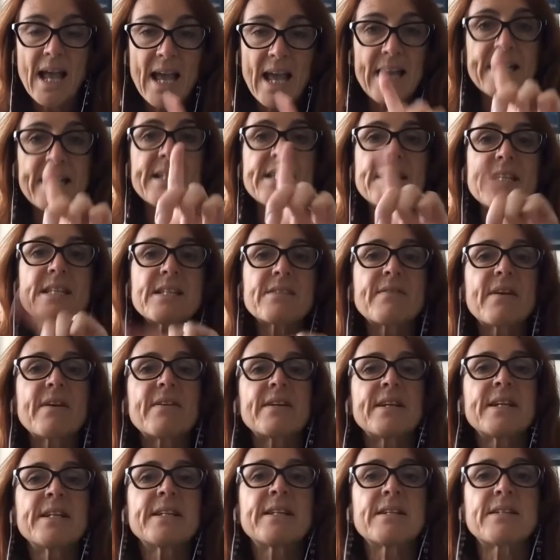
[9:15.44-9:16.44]
And this is
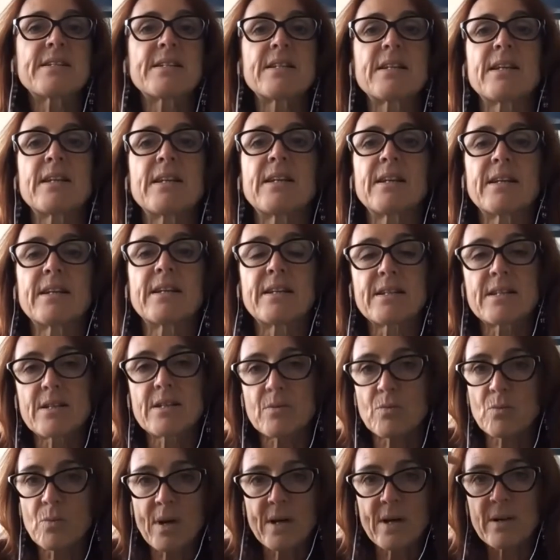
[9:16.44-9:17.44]
very interesting. This
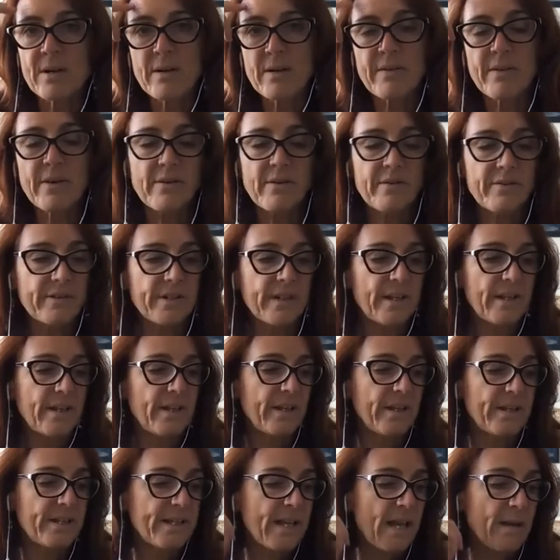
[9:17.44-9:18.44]
is one of
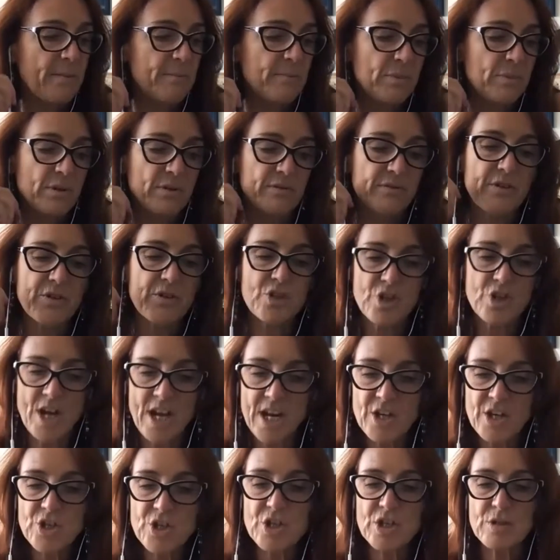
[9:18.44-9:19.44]
the example of the
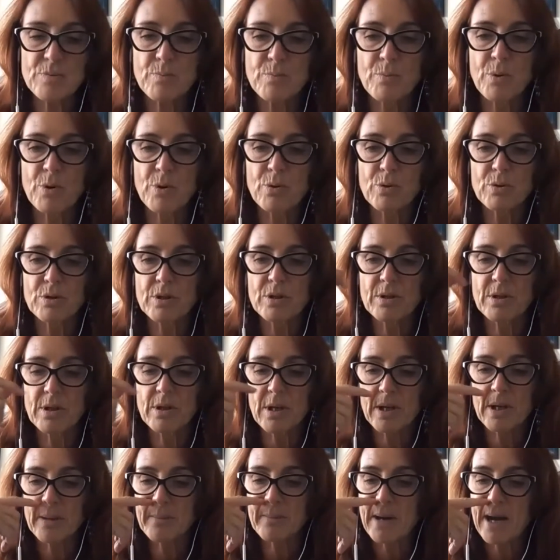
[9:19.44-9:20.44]
changes brought
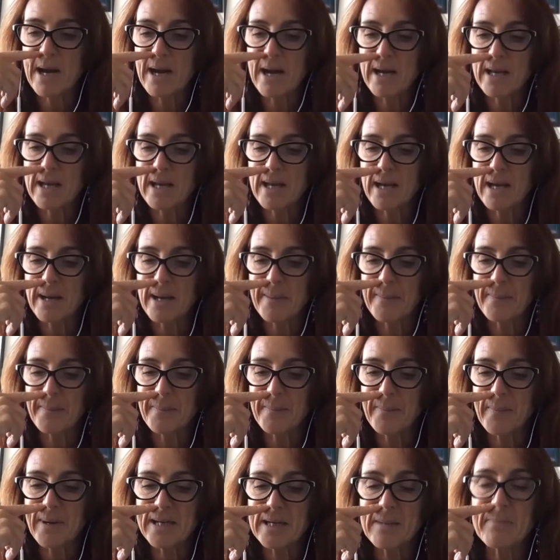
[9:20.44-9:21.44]
by
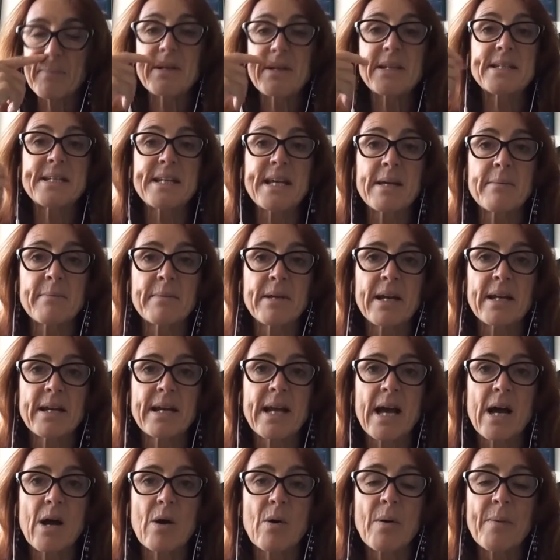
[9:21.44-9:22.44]
the Pandemia
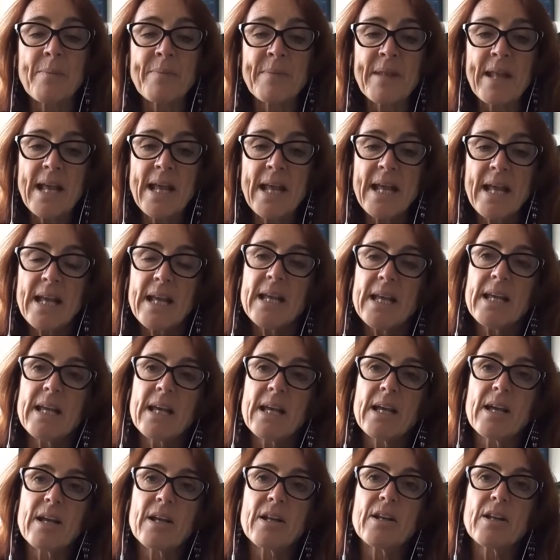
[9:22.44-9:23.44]
now.
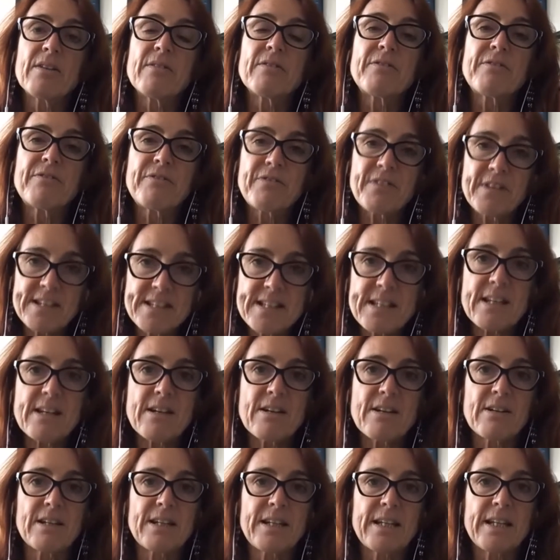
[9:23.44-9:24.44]

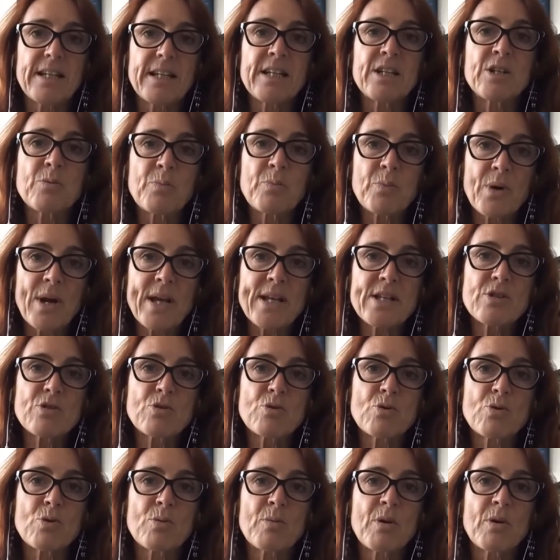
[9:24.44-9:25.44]
Physically, in the
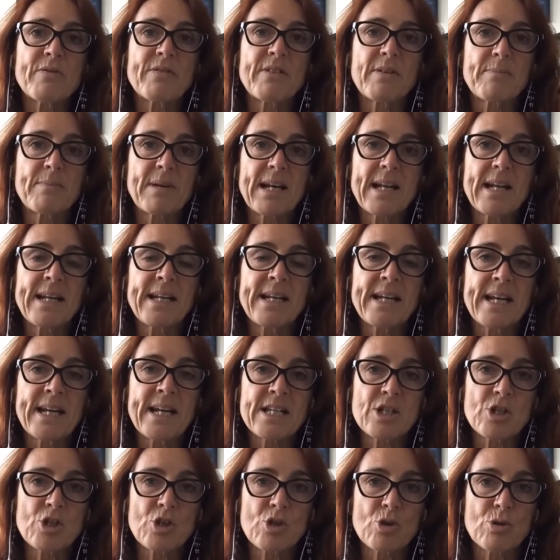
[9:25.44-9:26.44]
press room of the Palais des
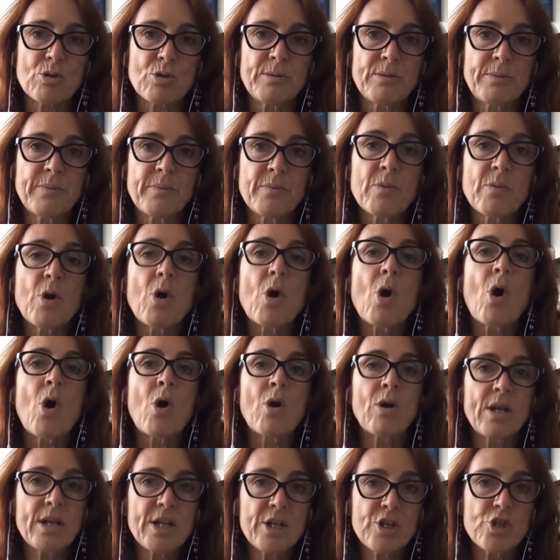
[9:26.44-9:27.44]
Nations,
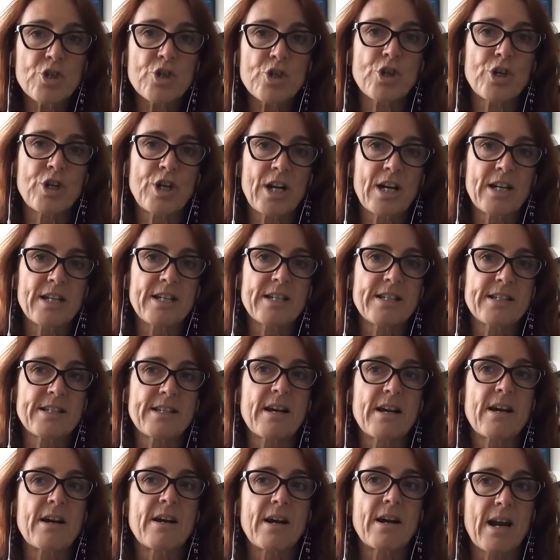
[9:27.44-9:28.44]
only journalists
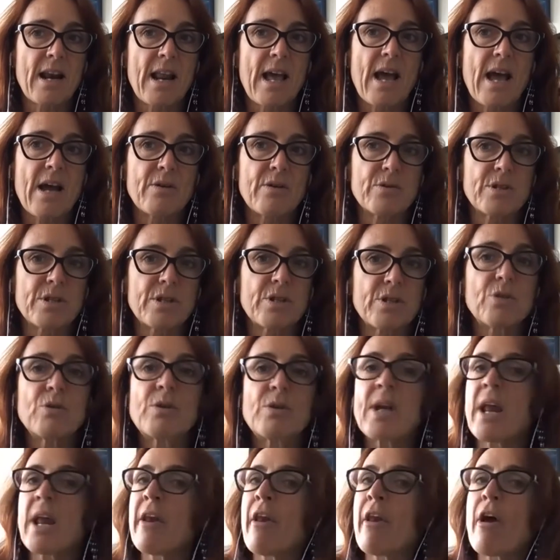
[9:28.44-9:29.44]
are allowed. You
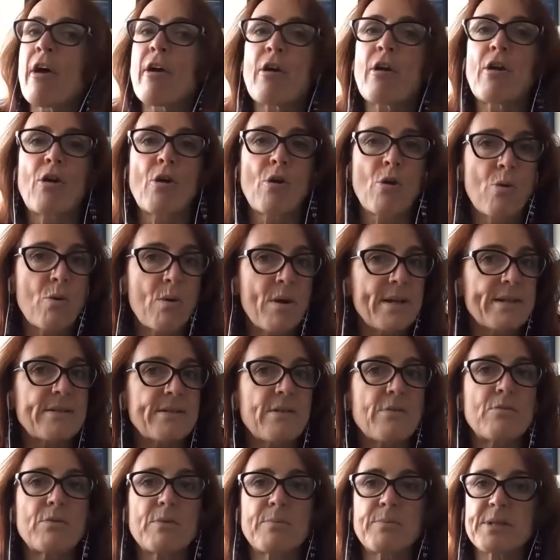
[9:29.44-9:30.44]
cannot go as
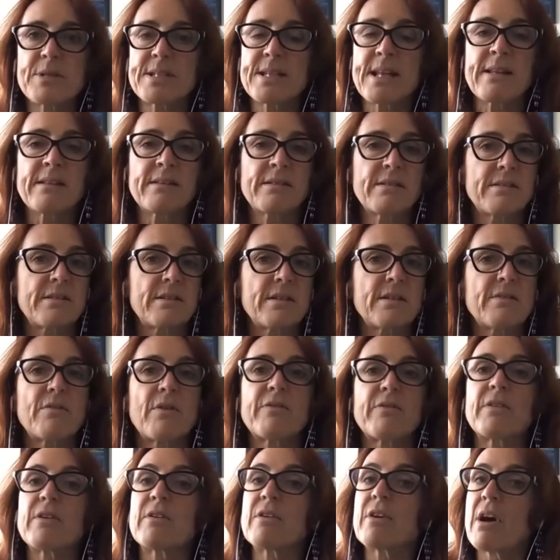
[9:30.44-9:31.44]
a representative
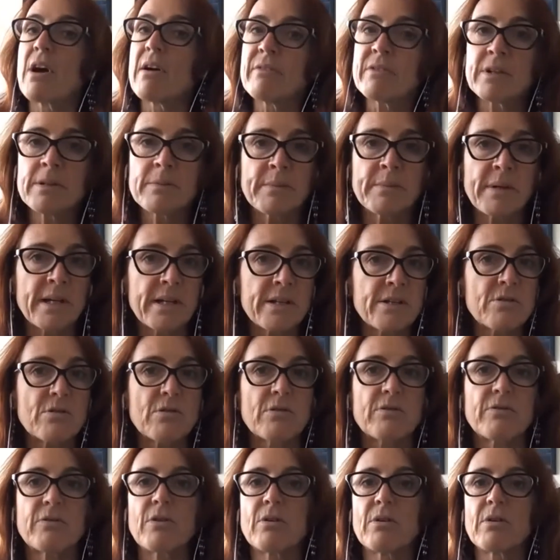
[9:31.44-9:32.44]
of the government,
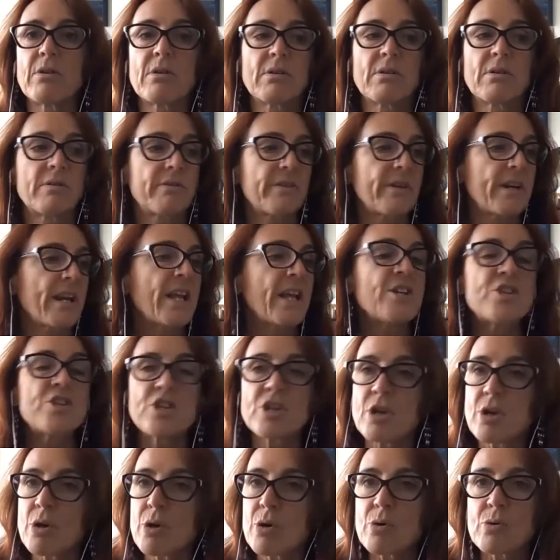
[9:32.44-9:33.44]
of an
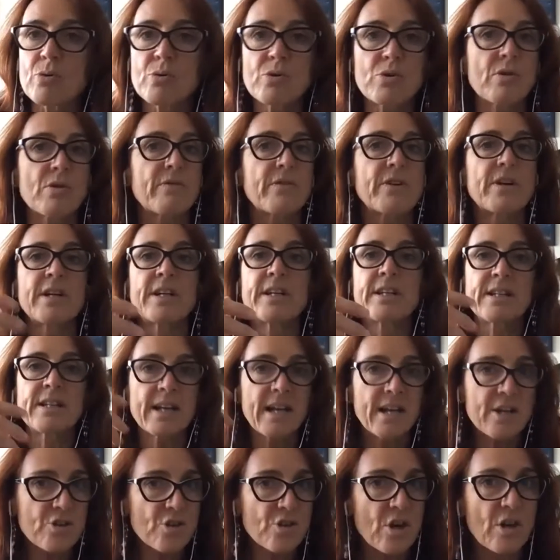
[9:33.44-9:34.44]
NGOs, of an
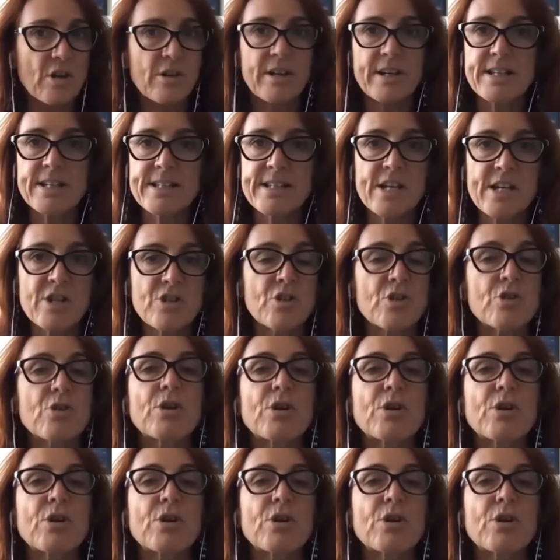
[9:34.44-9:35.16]
international organization.